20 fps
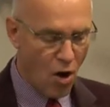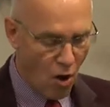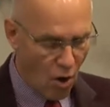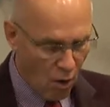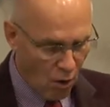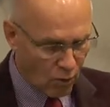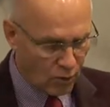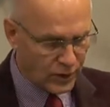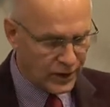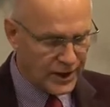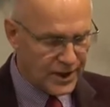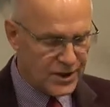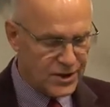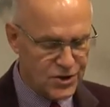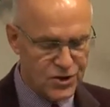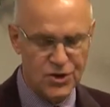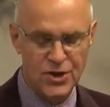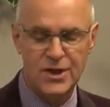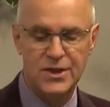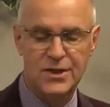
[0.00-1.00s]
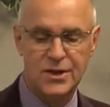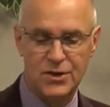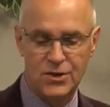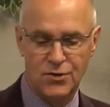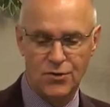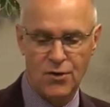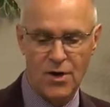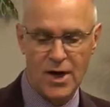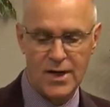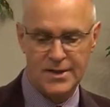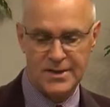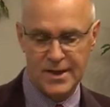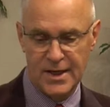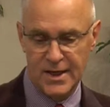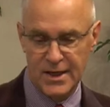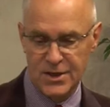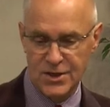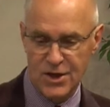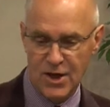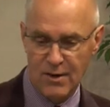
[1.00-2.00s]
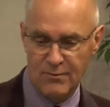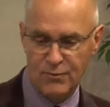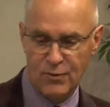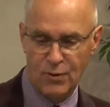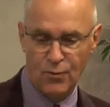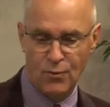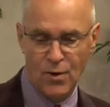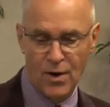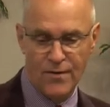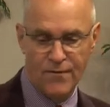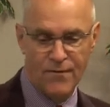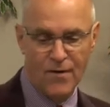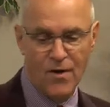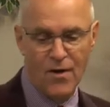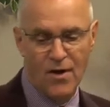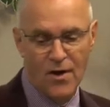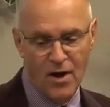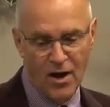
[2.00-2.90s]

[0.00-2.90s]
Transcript: only Jesus Christ. And in chapter 1,